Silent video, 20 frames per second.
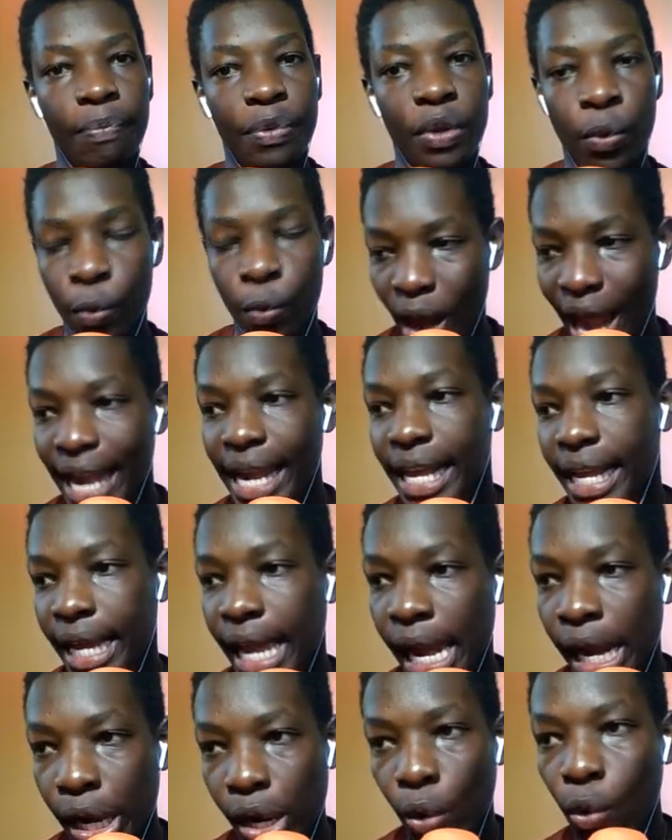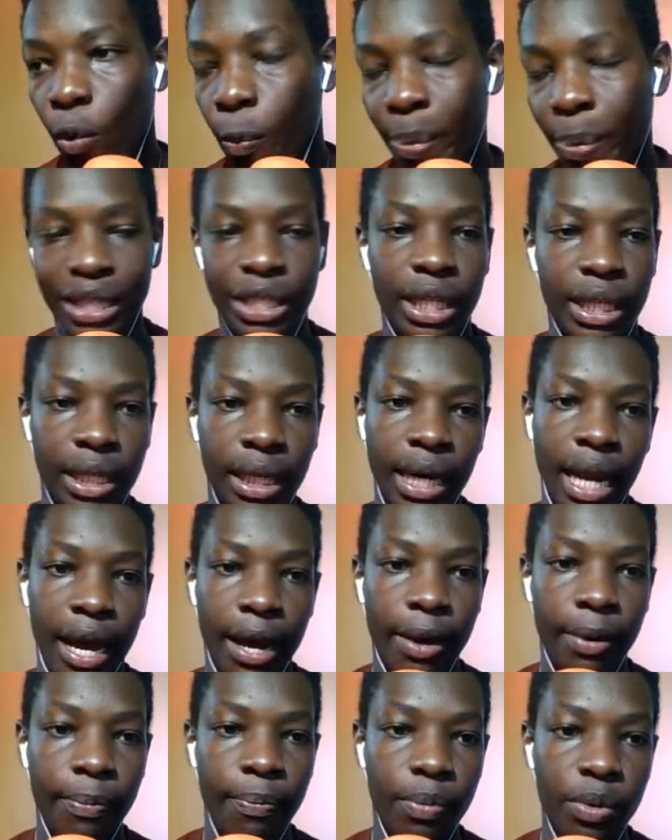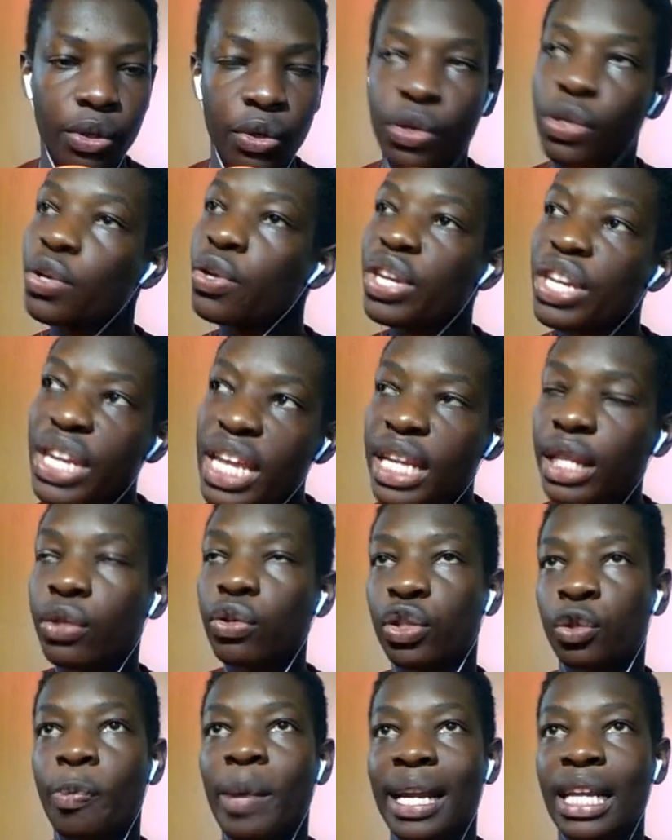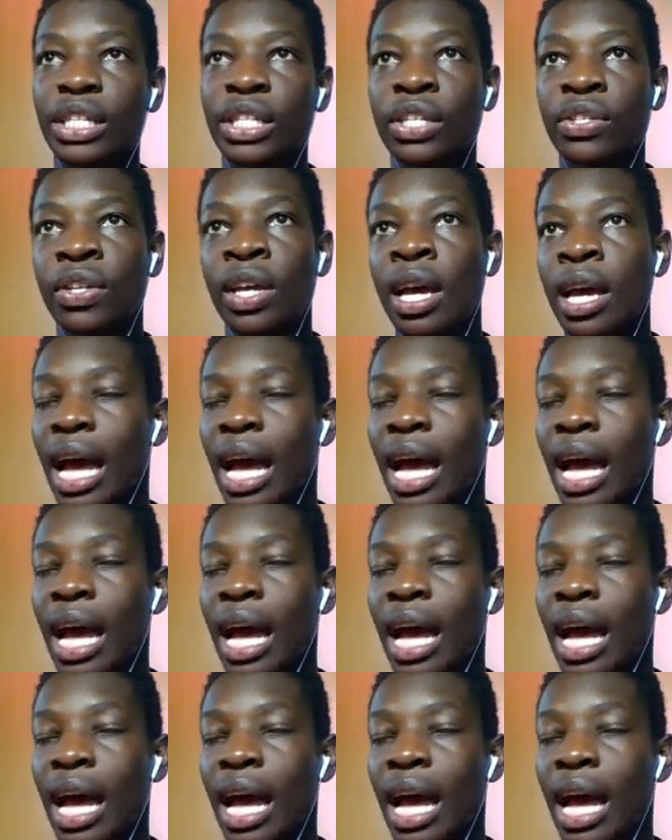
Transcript: running a low budget club. You know, you need those managers.